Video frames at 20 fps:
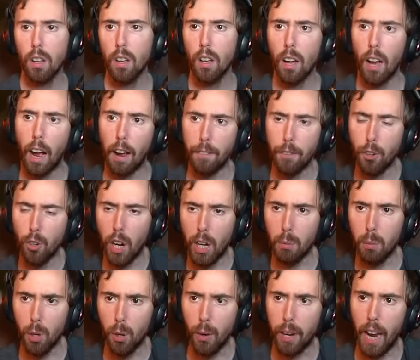I feel like
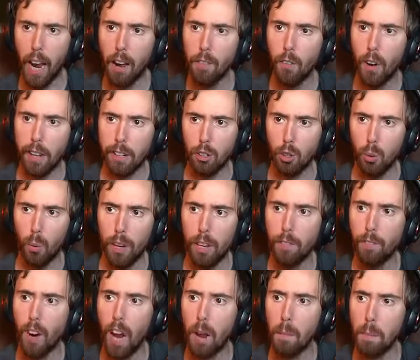we only have like
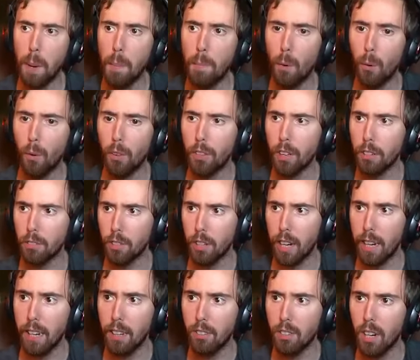25 people with us at
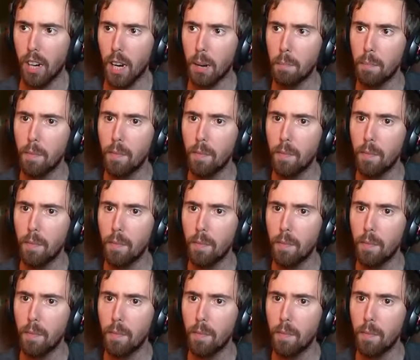any time.